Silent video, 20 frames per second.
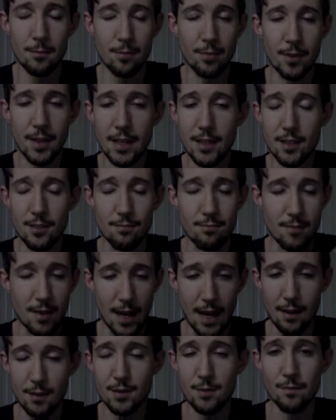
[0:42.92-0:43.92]
Plan to
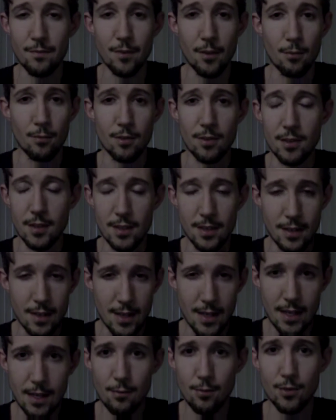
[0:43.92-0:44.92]
have some fun with it.
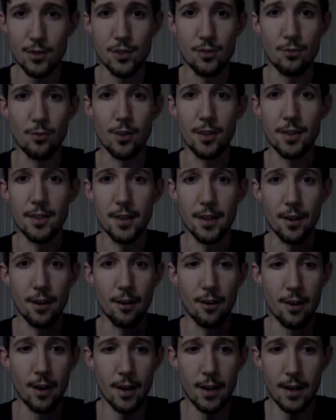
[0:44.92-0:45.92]
Eat what you want
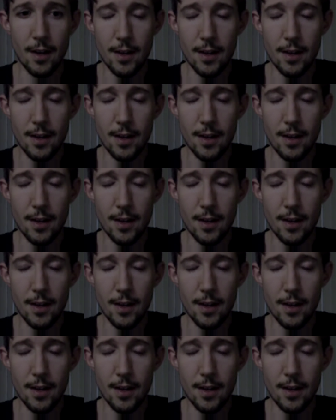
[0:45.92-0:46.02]
there.